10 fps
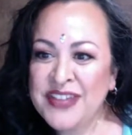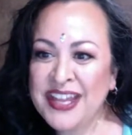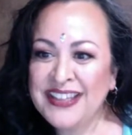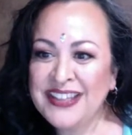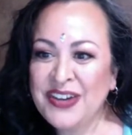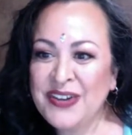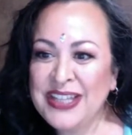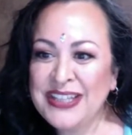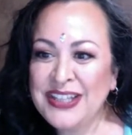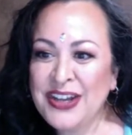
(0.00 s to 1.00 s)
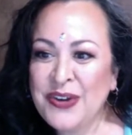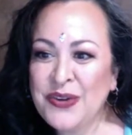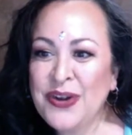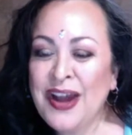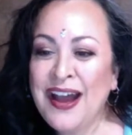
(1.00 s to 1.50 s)

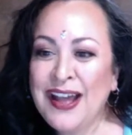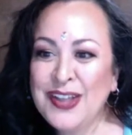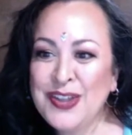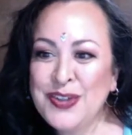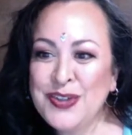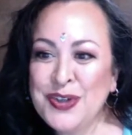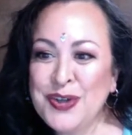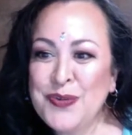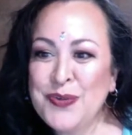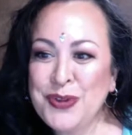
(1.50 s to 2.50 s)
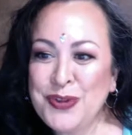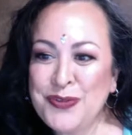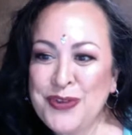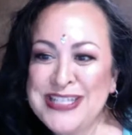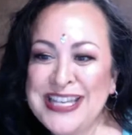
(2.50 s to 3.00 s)
Hello. Lunar
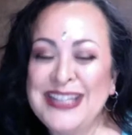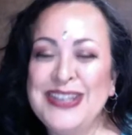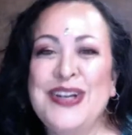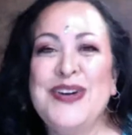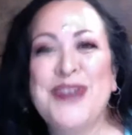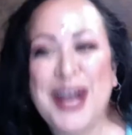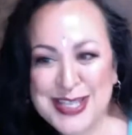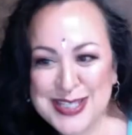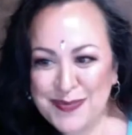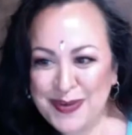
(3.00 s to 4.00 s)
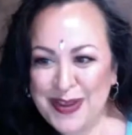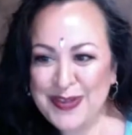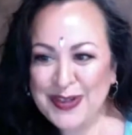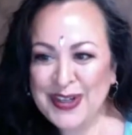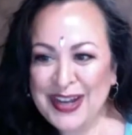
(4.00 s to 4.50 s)
Wolf Witch. Hello, Goddess Brother.